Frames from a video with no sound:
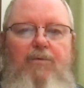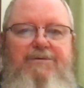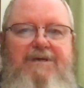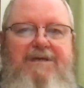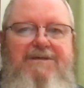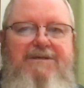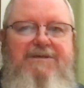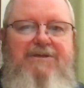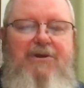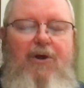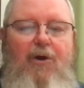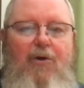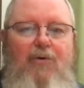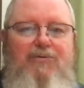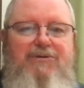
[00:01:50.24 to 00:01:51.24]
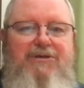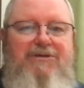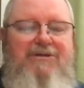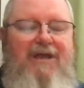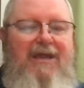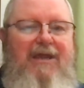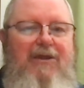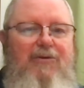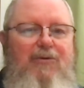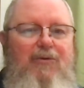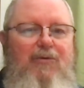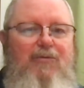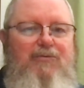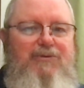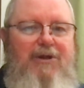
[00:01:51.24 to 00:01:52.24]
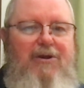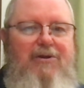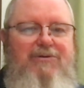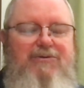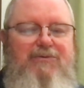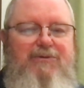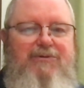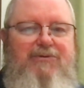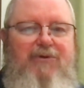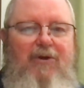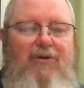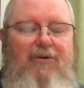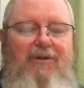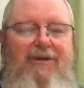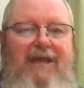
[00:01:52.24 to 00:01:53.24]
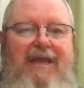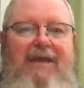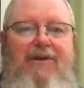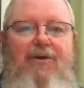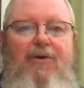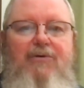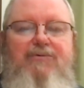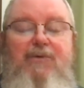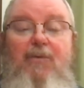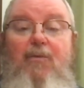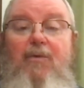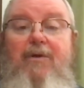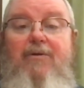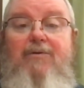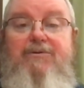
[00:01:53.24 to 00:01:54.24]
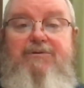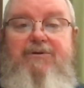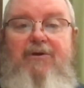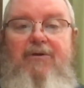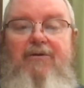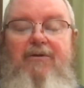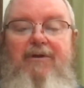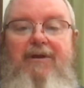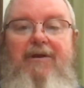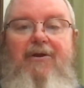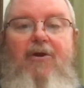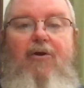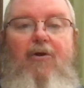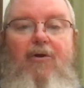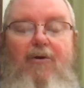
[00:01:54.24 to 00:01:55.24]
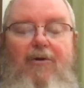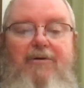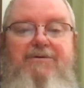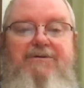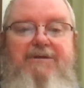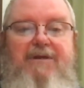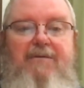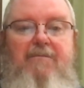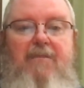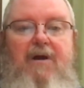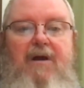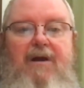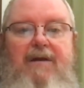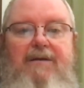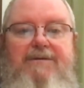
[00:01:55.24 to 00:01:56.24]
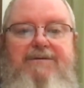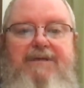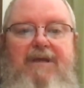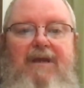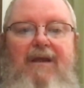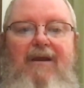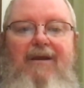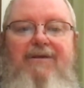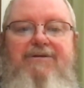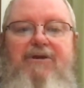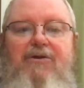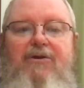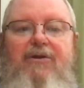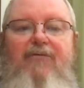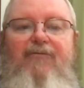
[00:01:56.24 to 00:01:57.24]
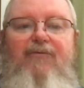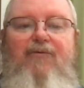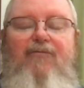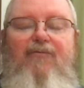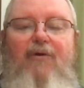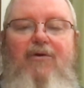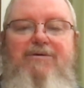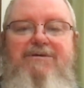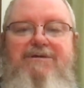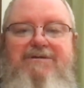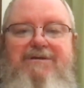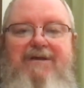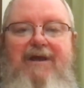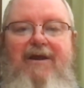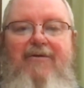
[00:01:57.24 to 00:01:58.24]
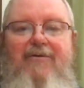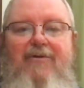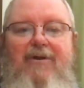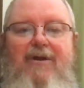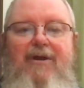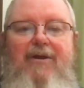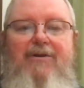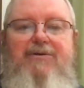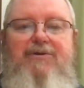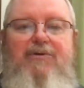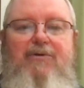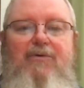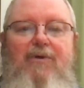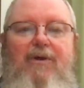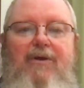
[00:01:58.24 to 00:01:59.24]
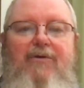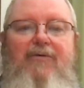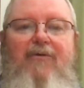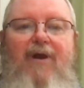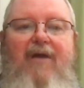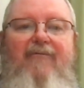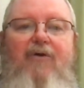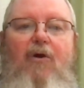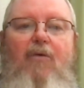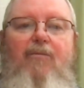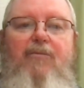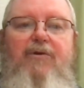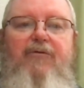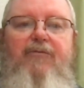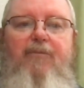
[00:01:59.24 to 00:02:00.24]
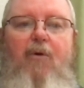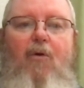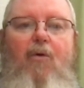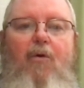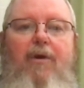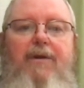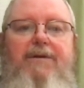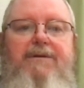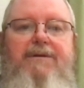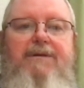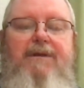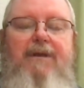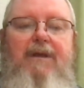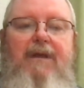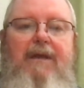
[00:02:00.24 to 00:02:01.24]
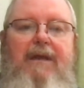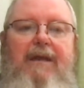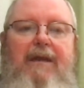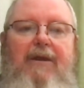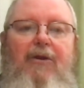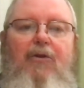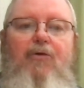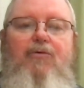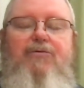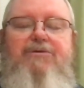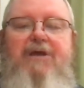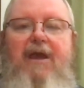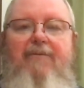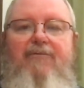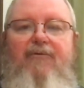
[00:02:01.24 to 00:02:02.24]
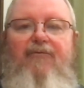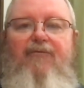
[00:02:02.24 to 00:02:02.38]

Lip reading: Jesus knows, just like he knew Jairus was struggling, he knows when we are struggling in our hearts and minds. Let's look at a few verses together to drive home this point. In Luke chapter